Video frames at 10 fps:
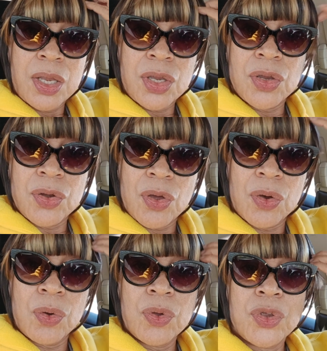
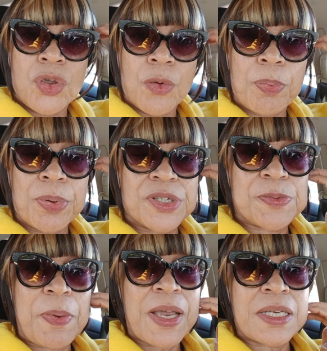your
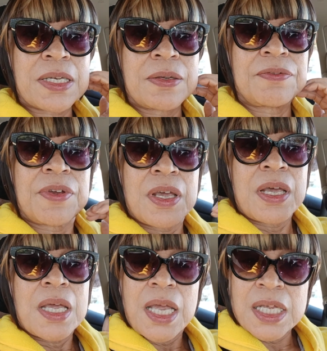perspective
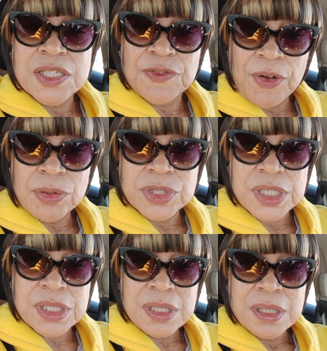is faulty.